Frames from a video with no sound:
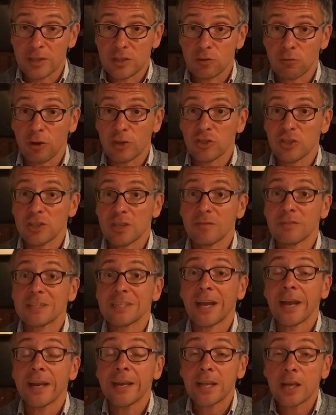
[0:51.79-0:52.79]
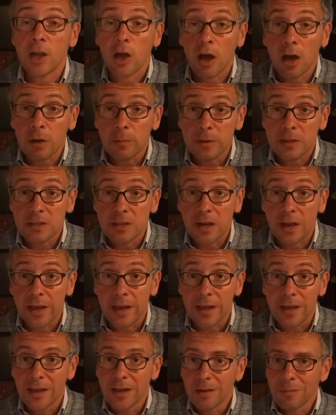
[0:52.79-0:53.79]
And the Russians have a tiny economy
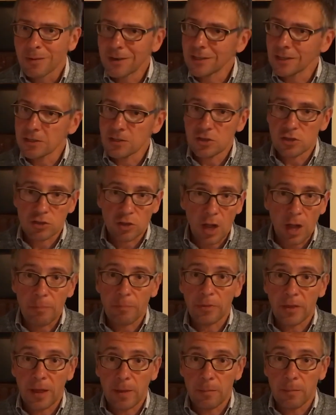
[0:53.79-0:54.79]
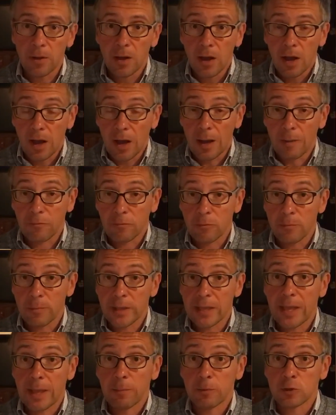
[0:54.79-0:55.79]
today, but it doesn't stop them from
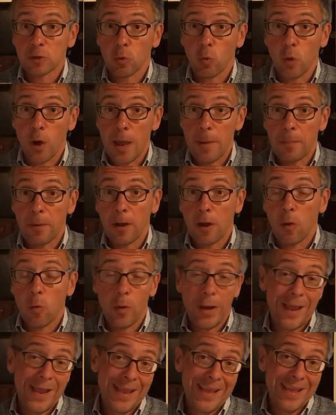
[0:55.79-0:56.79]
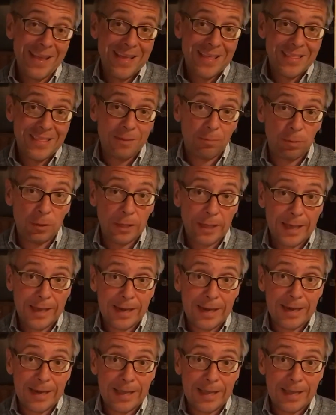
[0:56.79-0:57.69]
being able to wipe away the planet.